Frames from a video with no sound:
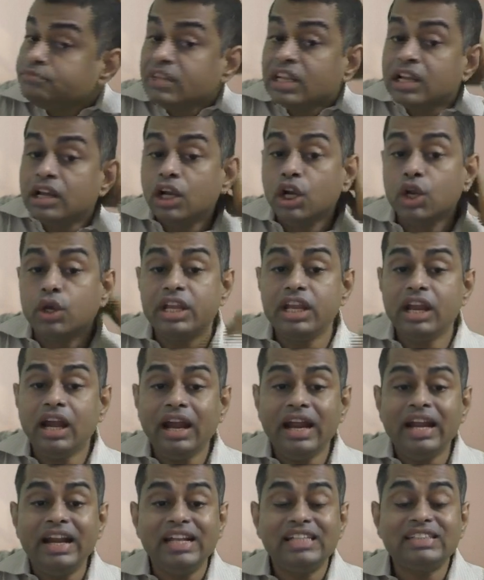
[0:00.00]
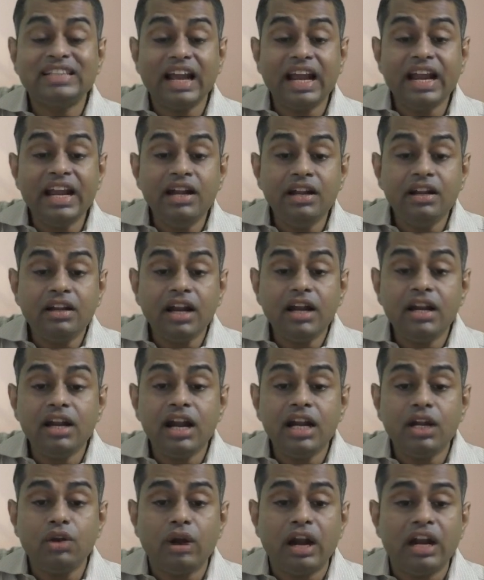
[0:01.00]
it is
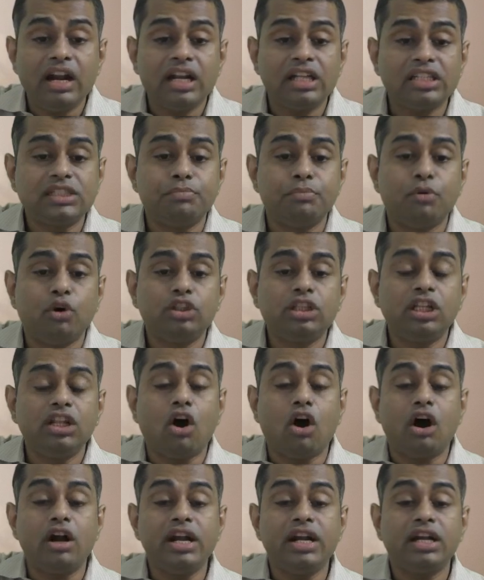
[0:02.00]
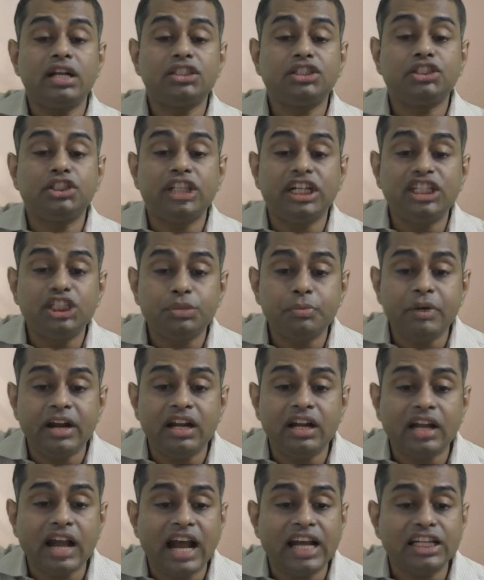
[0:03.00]
intended to address both the auditor's
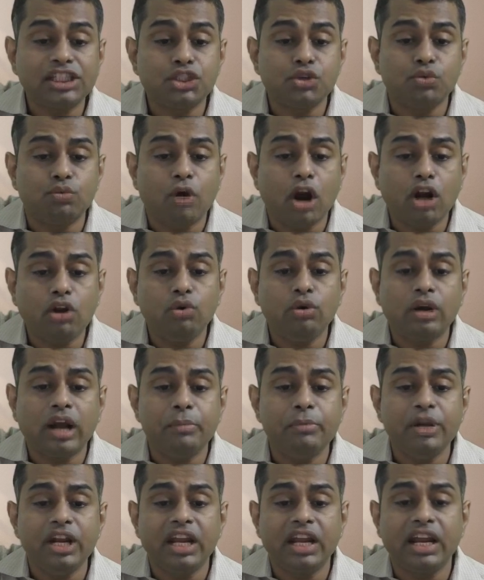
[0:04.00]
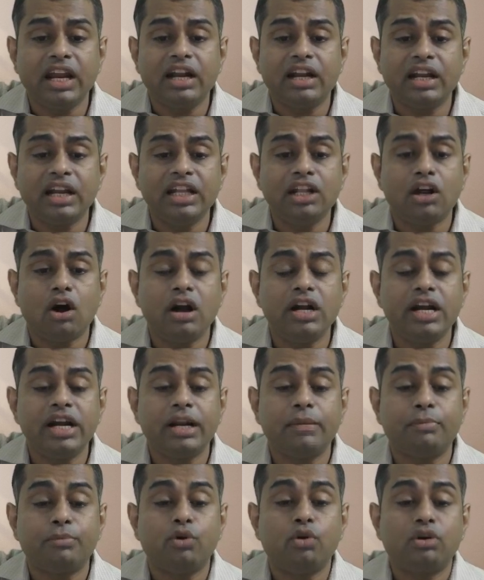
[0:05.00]
judgment as to what to communicate in the audit
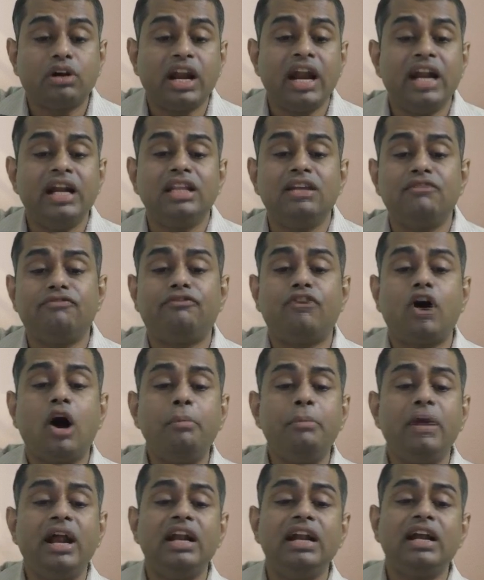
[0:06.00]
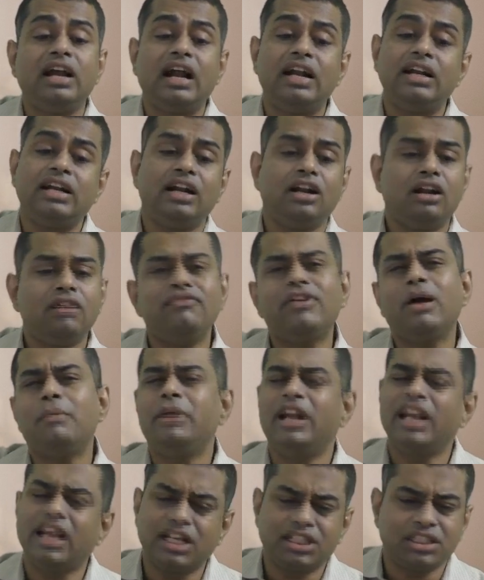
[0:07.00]
report and the form and content of
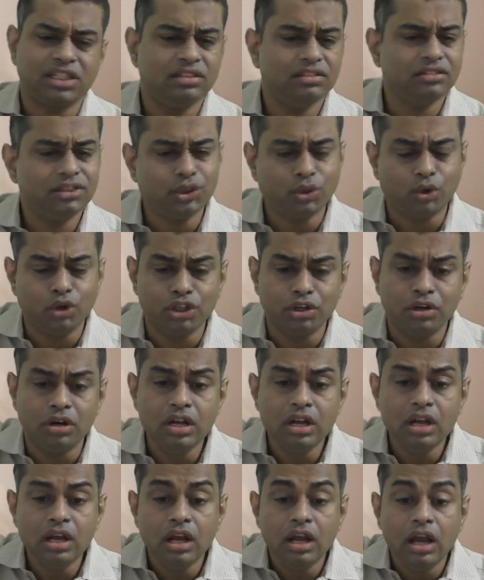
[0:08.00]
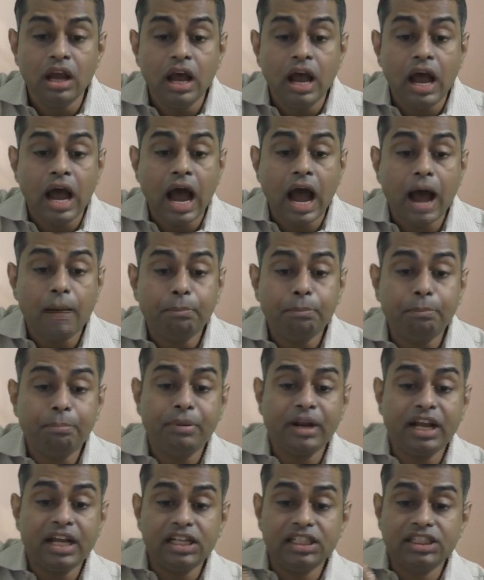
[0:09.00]
communication. Choddo.
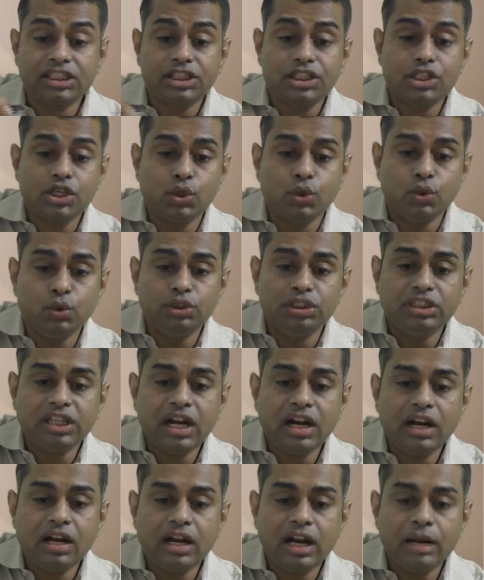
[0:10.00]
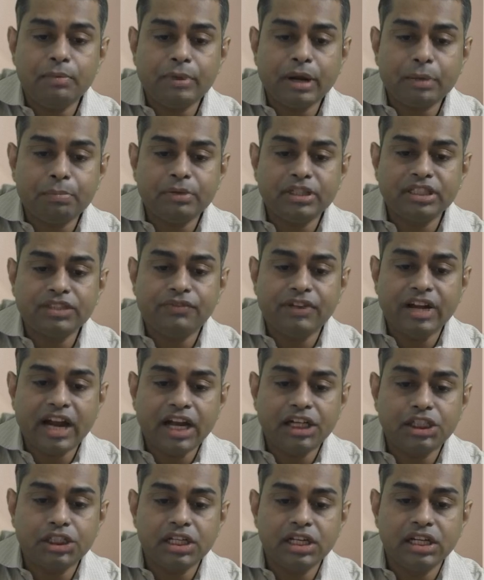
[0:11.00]
Applies to general purpose
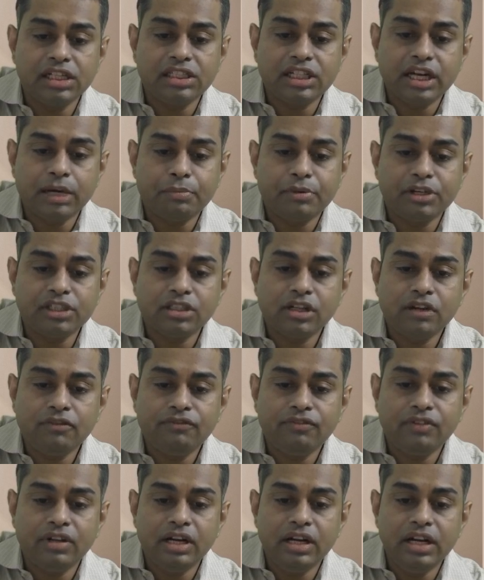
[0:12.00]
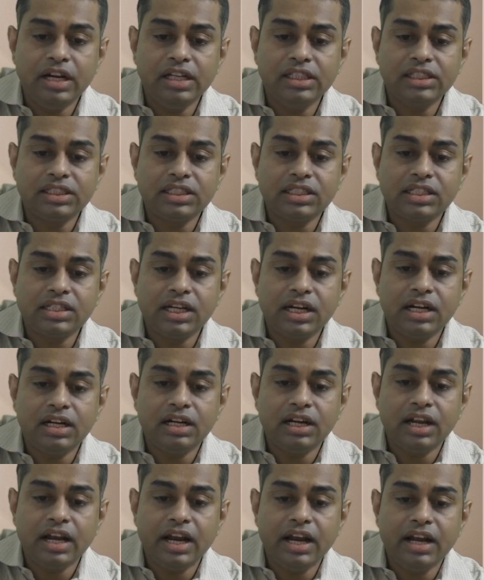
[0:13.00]
financial statements of
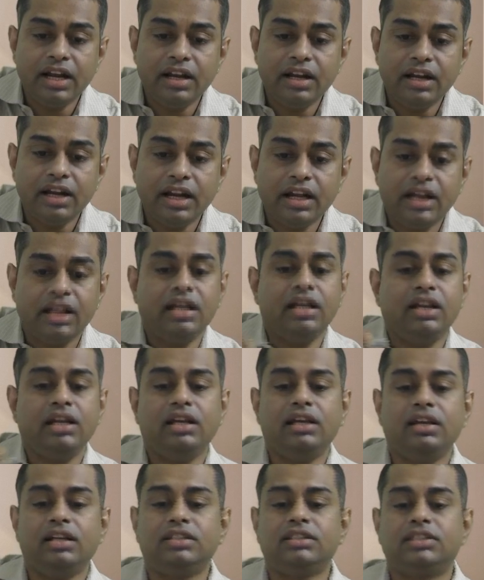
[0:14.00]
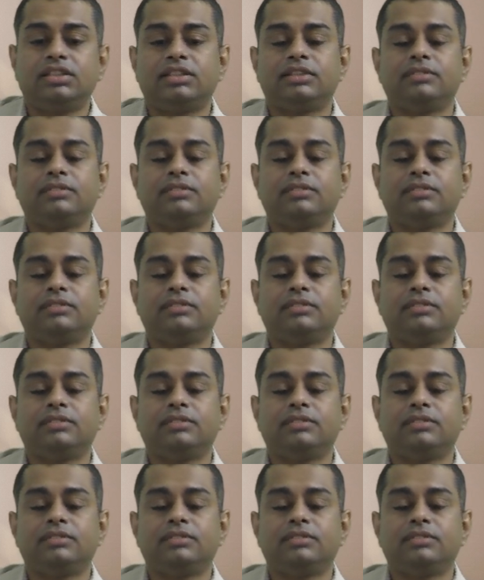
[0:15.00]
listed entities.